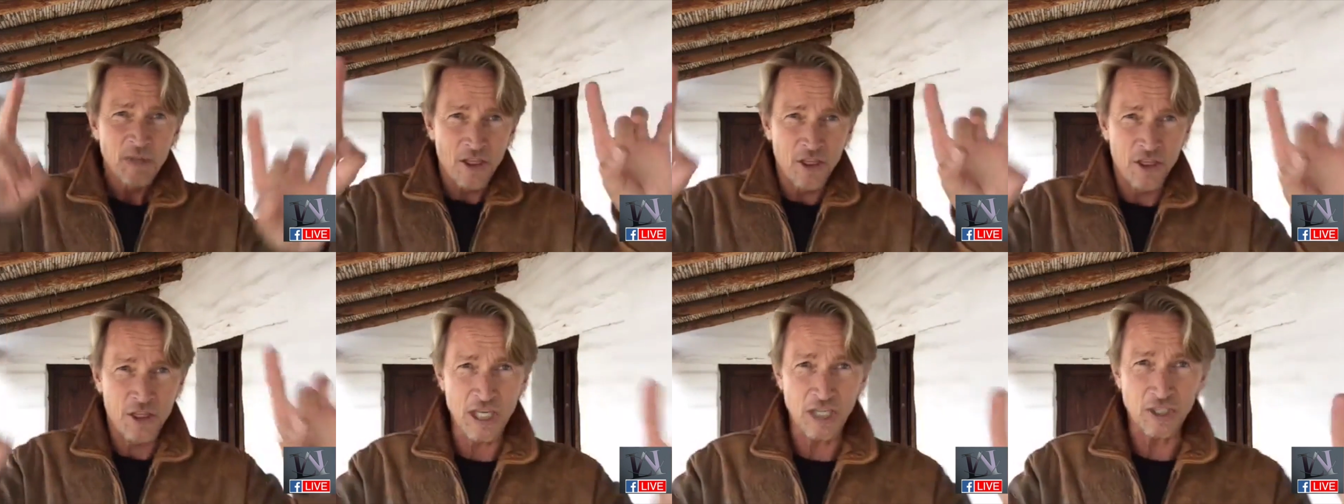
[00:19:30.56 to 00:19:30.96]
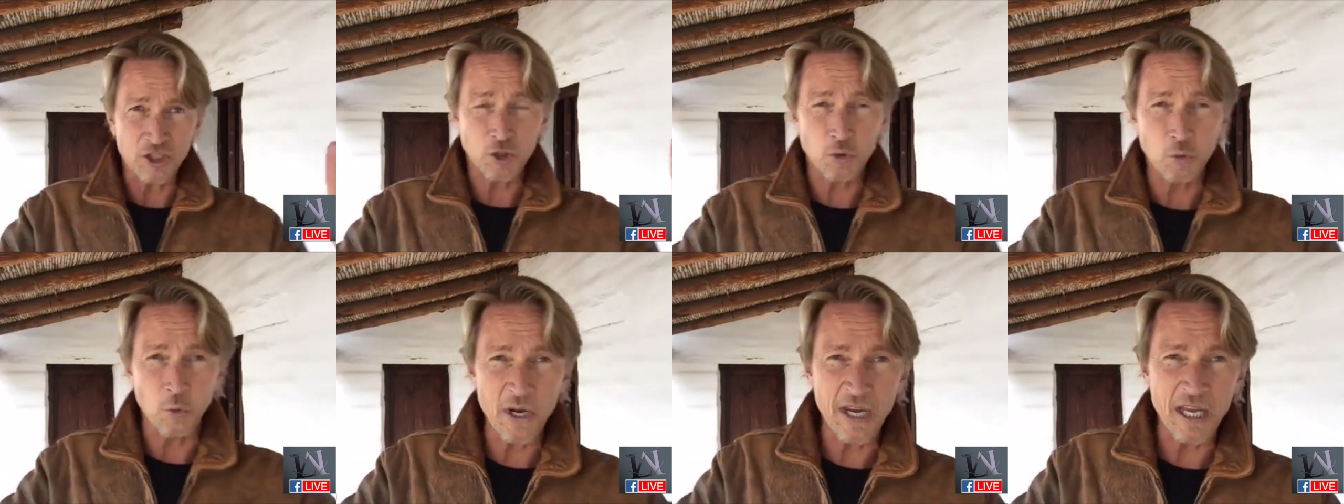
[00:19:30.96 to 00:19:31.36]

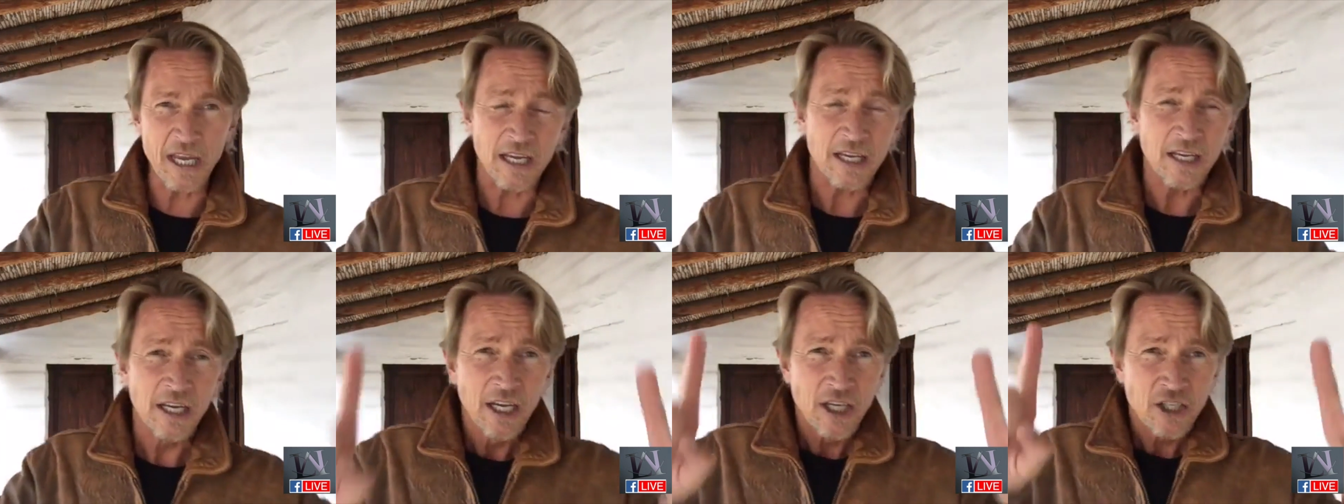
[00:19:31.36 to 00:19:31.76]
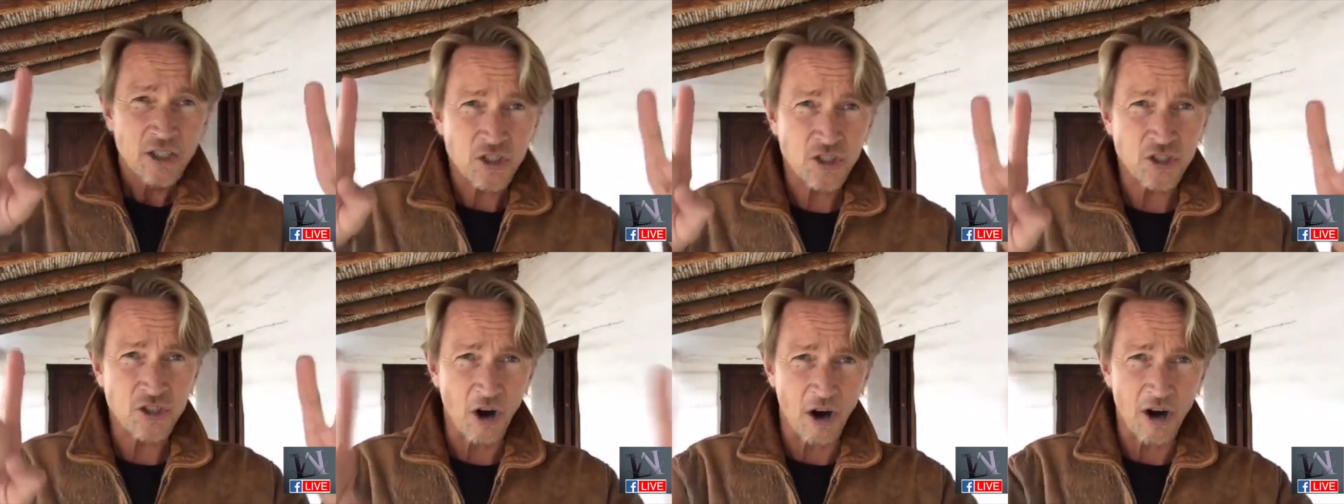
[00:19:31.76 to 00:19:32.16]
This week,
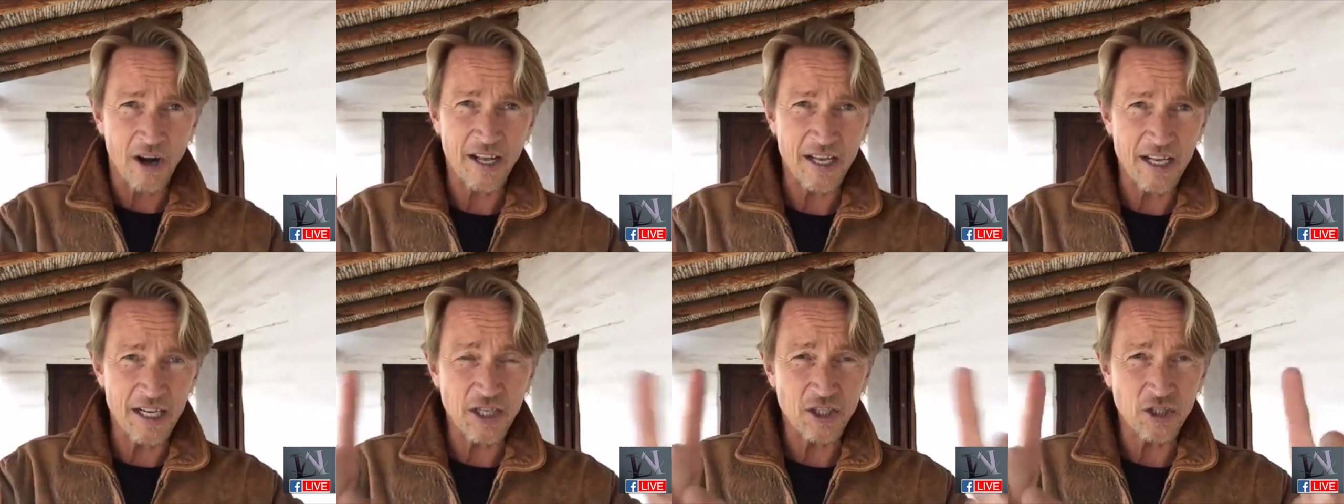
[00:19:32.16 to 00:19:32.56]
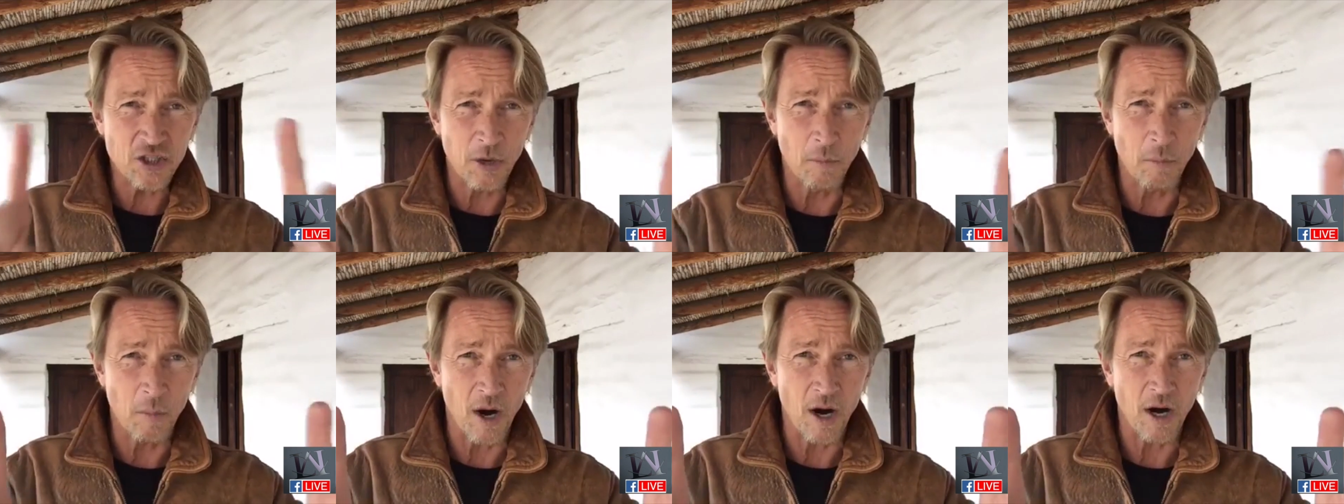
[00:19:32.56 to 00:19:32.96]
starting
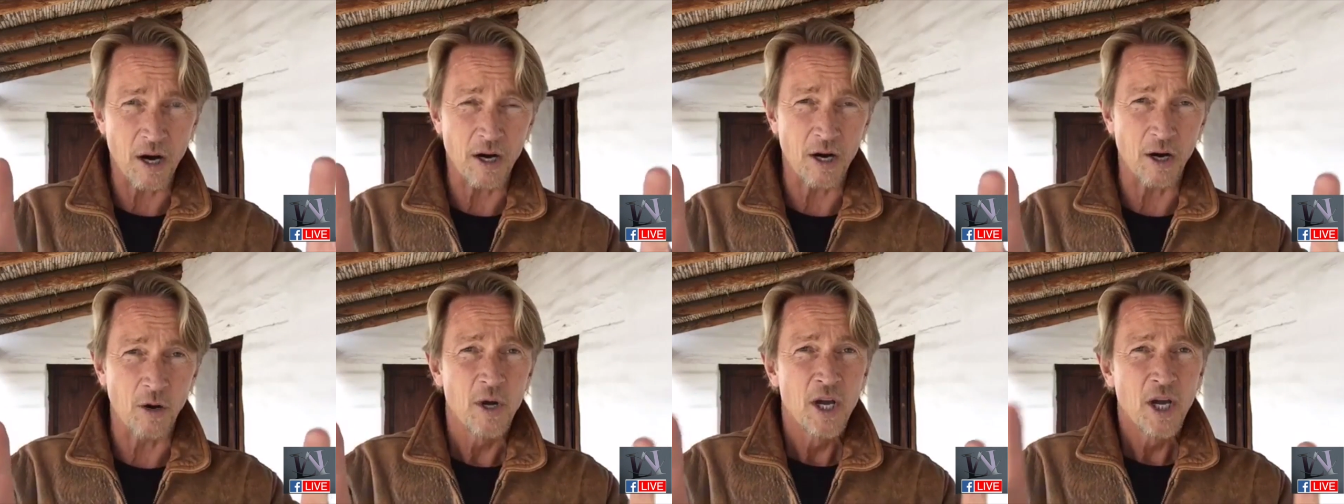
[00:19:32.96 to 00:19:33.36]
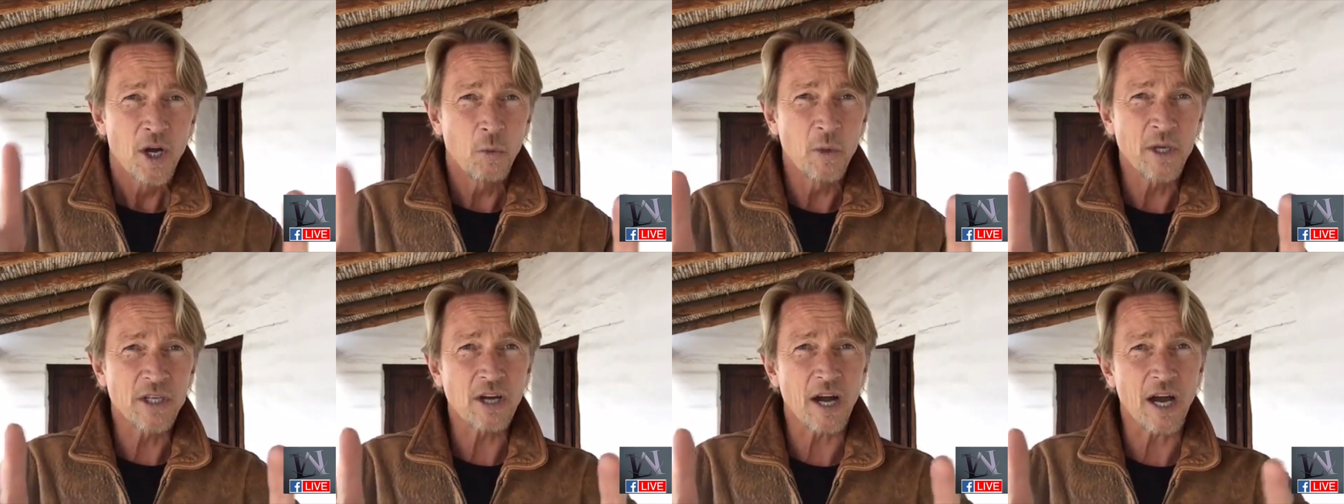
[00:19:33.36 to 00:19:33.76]
tomorrow,
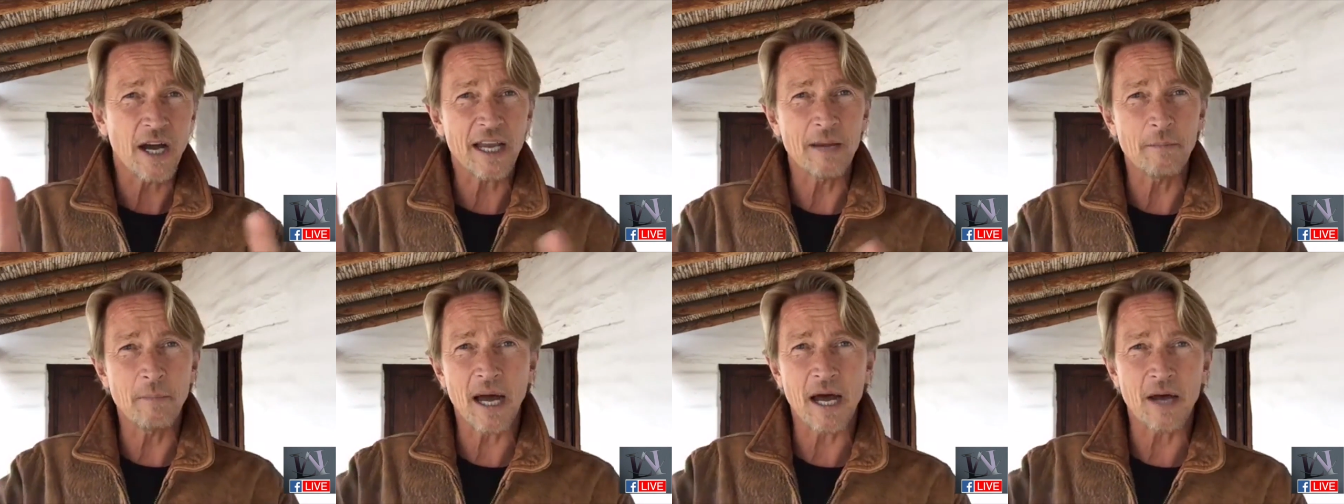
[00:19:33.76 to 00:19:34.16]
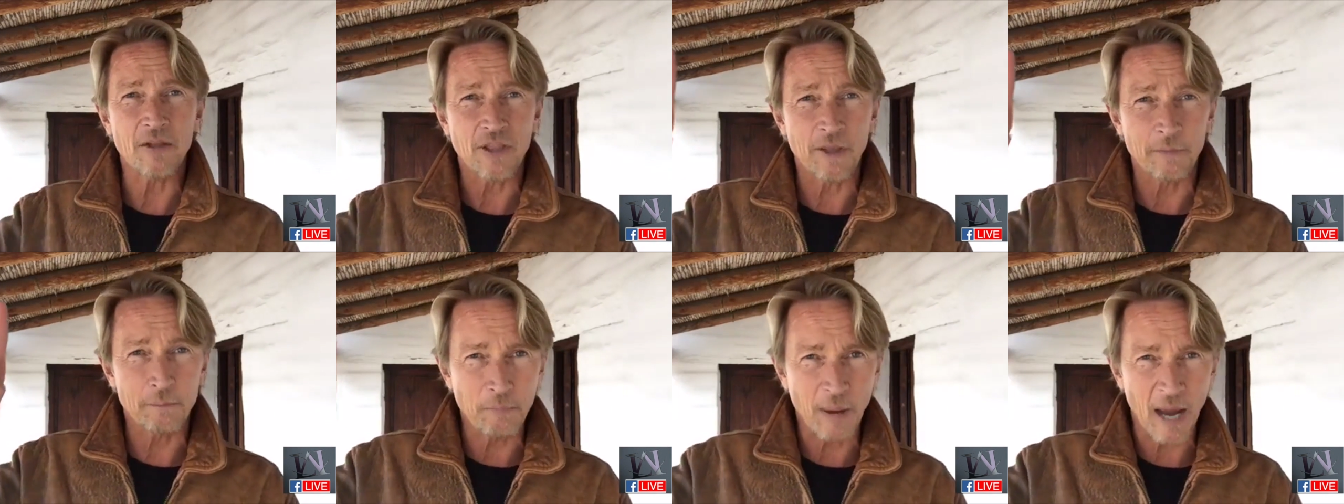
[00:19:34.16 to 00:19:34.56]
we talk about
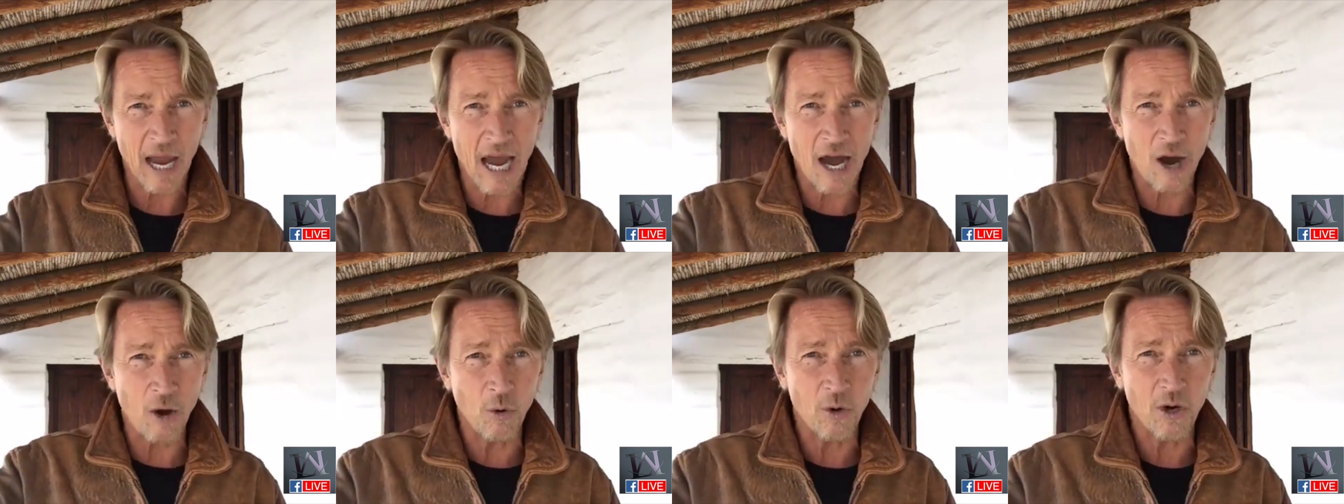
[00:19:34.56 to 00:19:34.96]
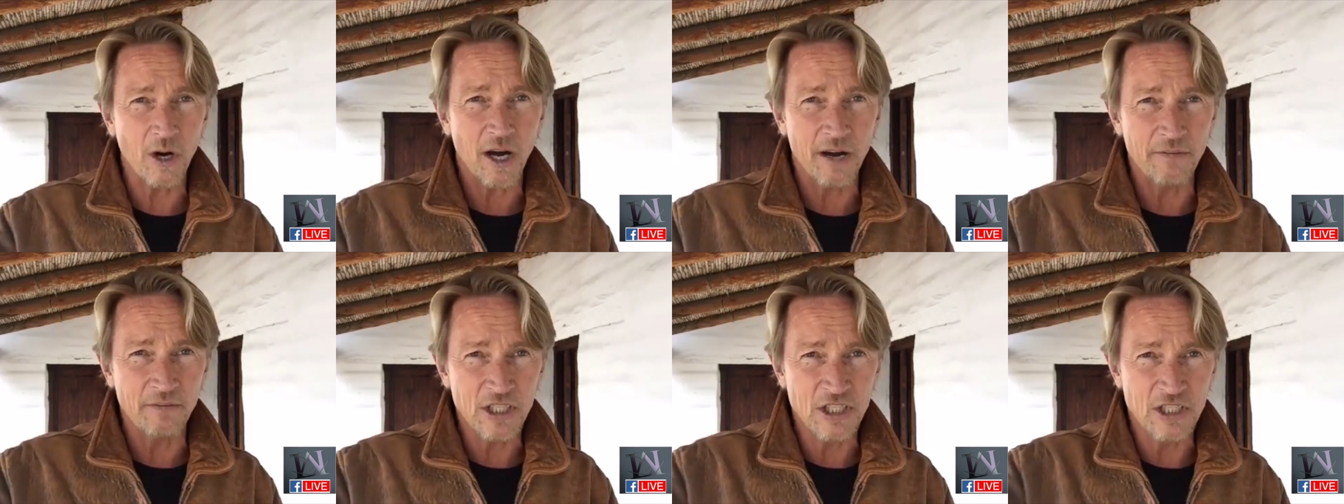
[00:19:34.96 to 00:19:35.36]
the power
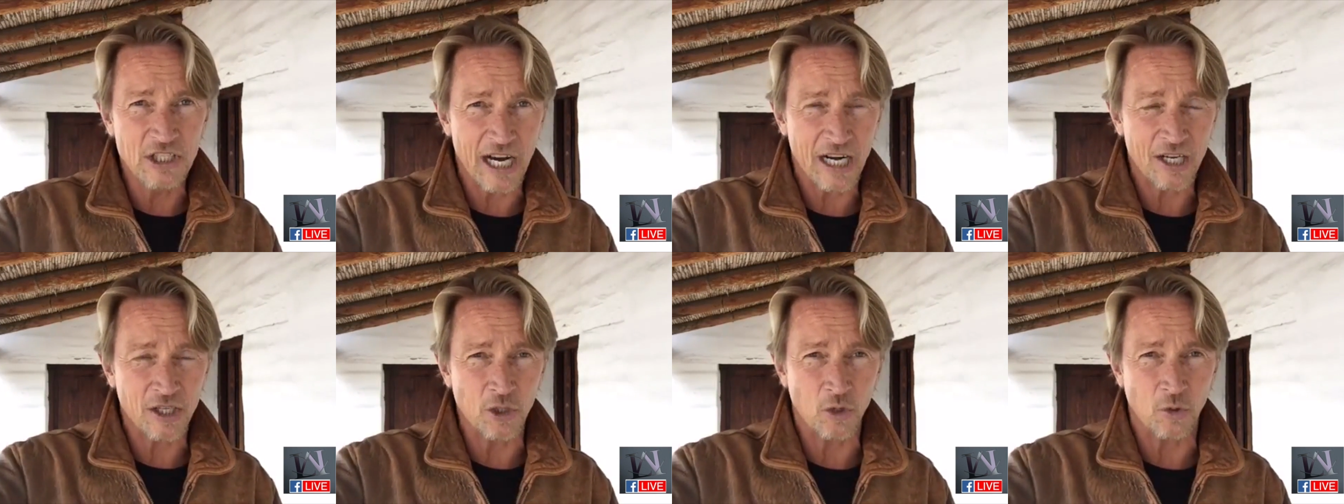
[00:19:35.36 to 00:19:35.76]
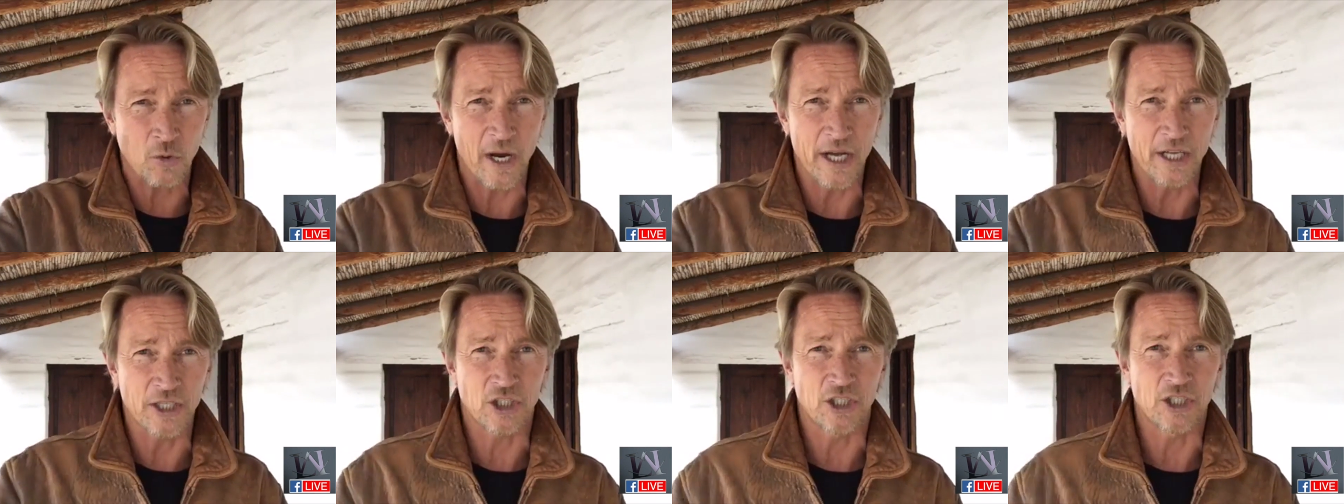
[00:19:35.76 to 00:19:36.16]
of a
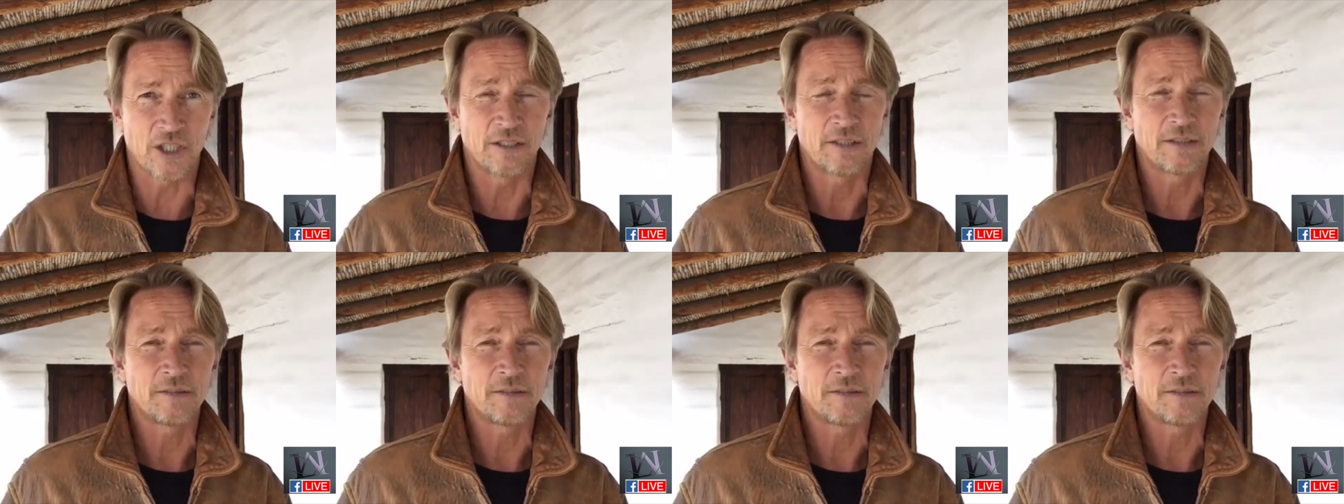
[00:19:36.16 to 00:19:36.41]
declaration.